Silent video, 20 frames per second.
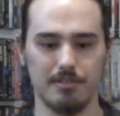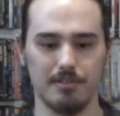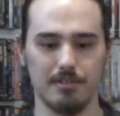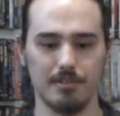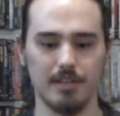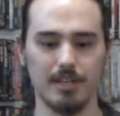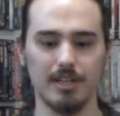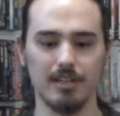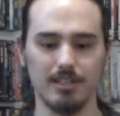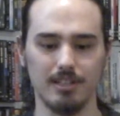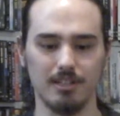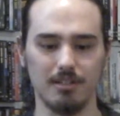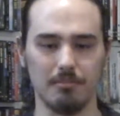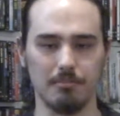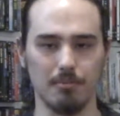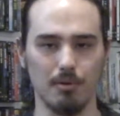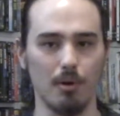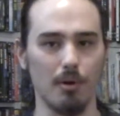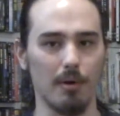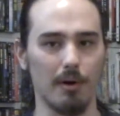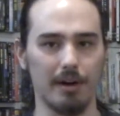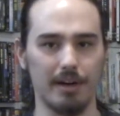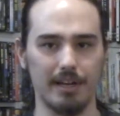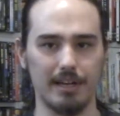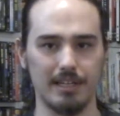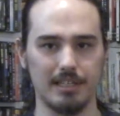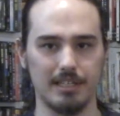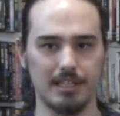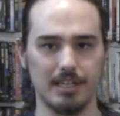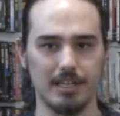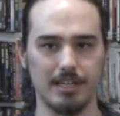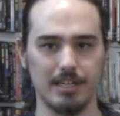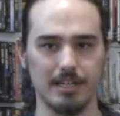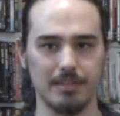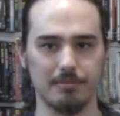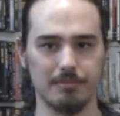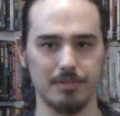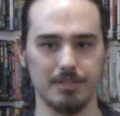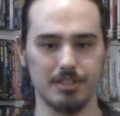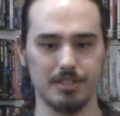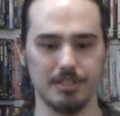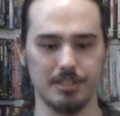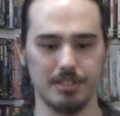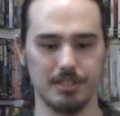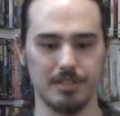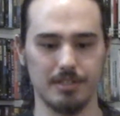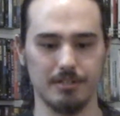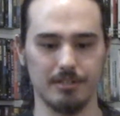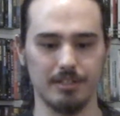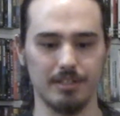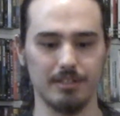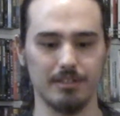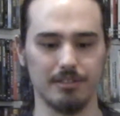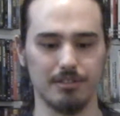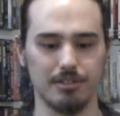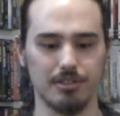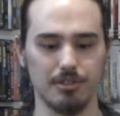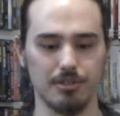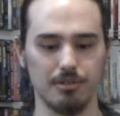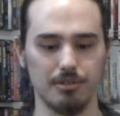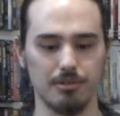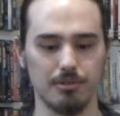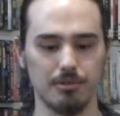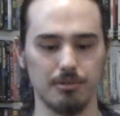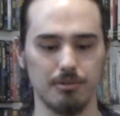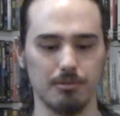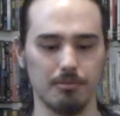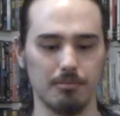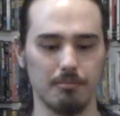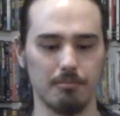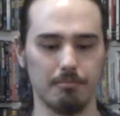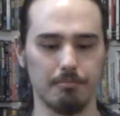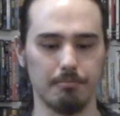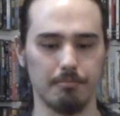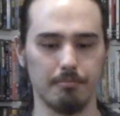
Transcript: could get a little boring at times, just a little too